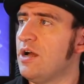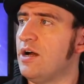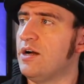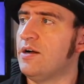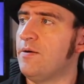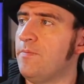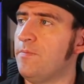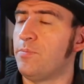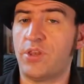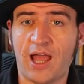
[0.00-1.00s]

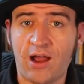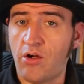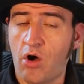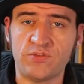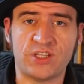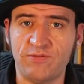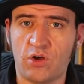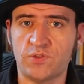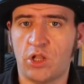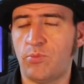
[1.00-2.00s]
But that obviously
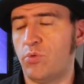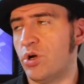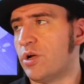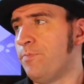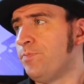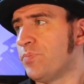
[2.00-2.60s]
involves a lot more work.